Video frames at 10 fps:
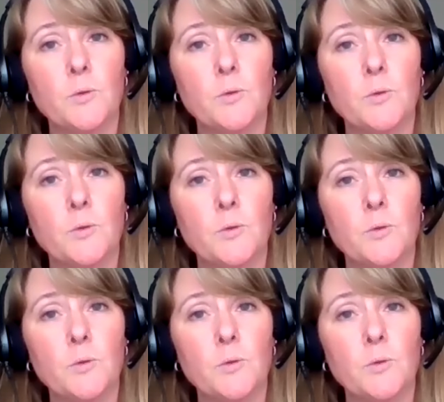
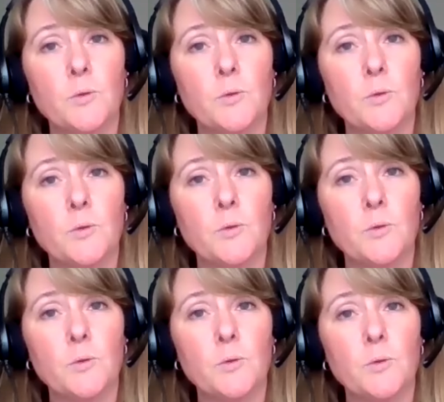retail, or if they're
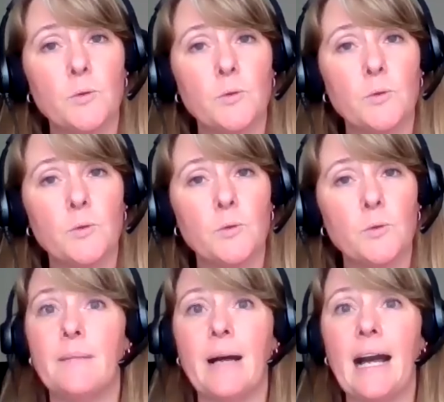available on Amazon,
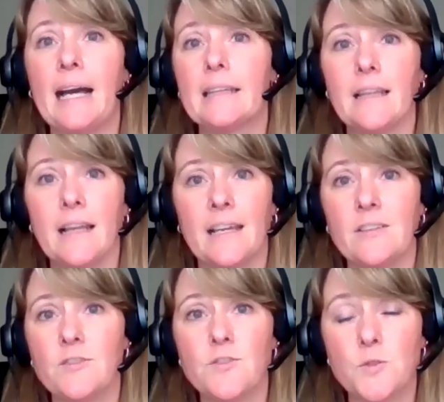many
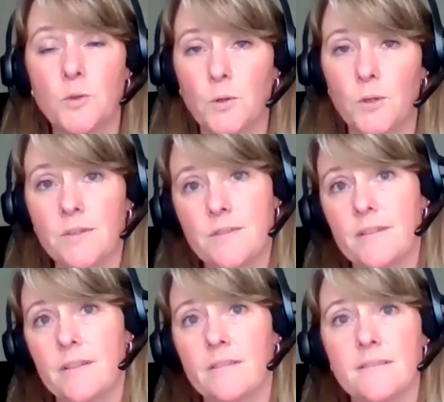different
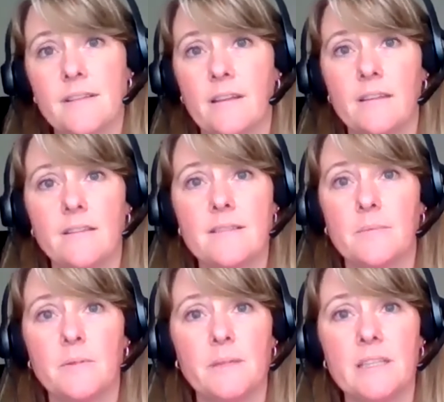online
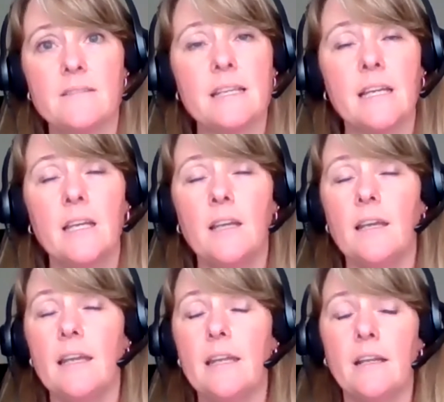stores that are selling
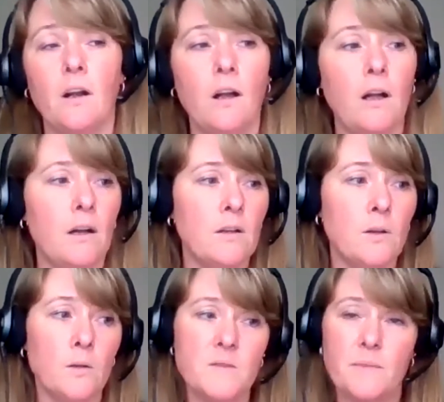supplements. And it
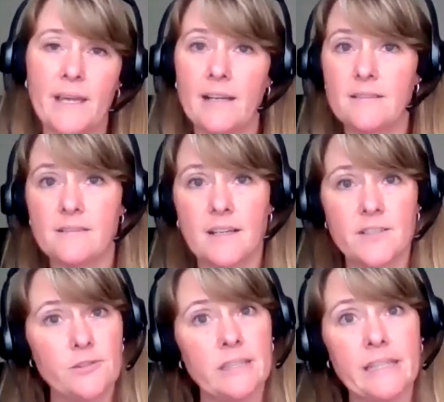all goes back to
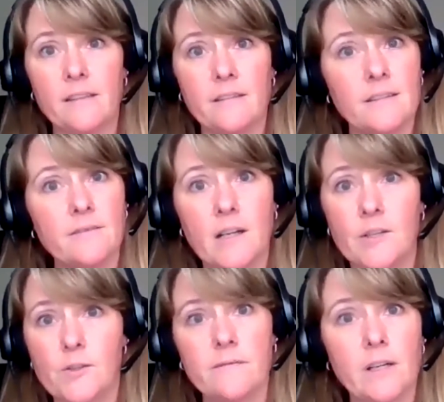Dr. Lee, the
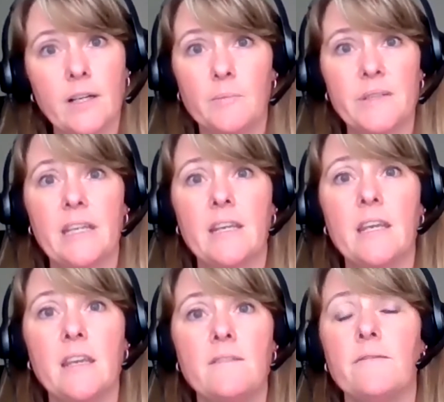founder of our company.
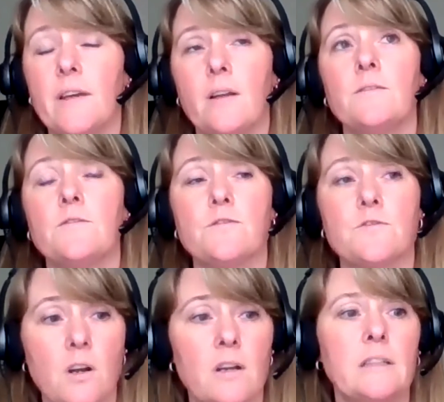He felt
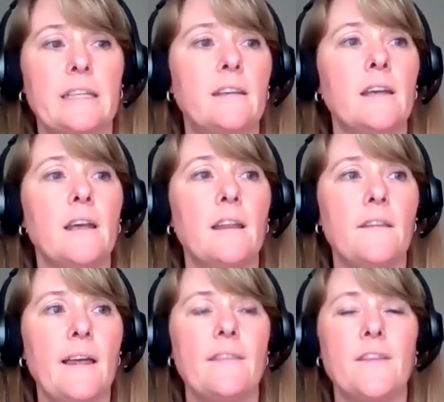strongly
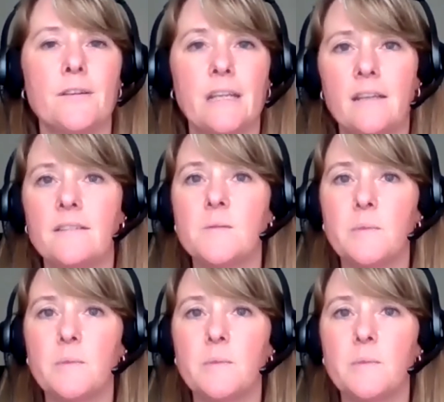that there needed to be